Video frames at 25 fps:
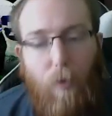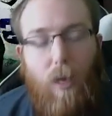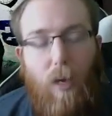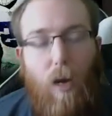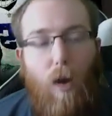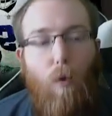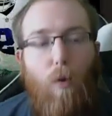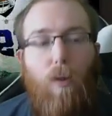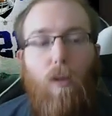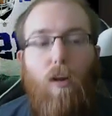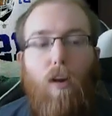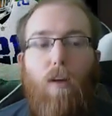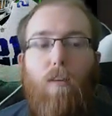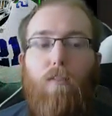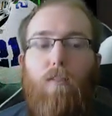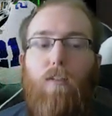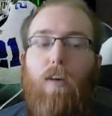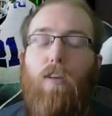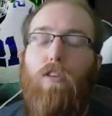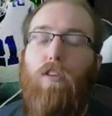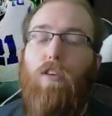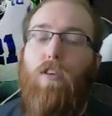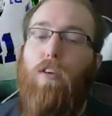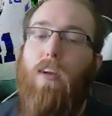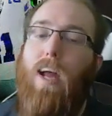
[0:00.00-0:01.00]
here we go with our
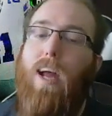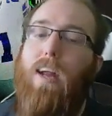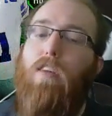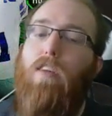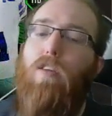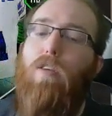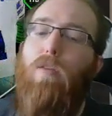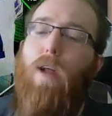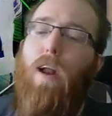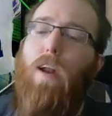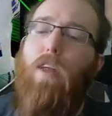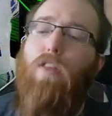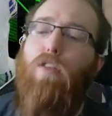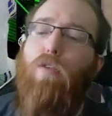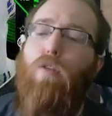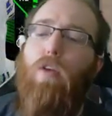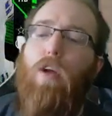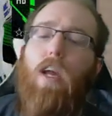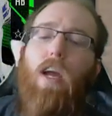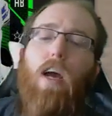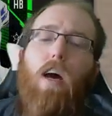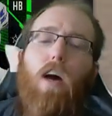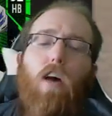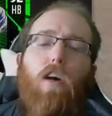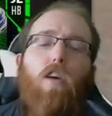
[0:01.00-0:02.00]
filter
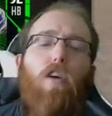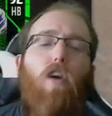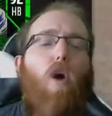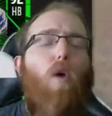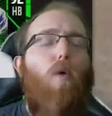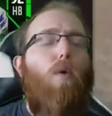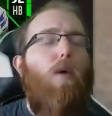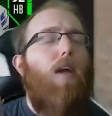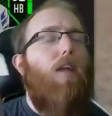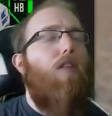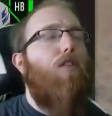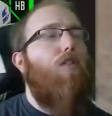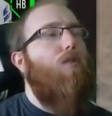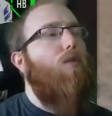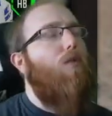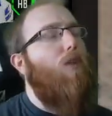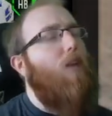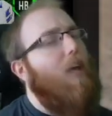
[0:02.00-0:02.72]
9293. Going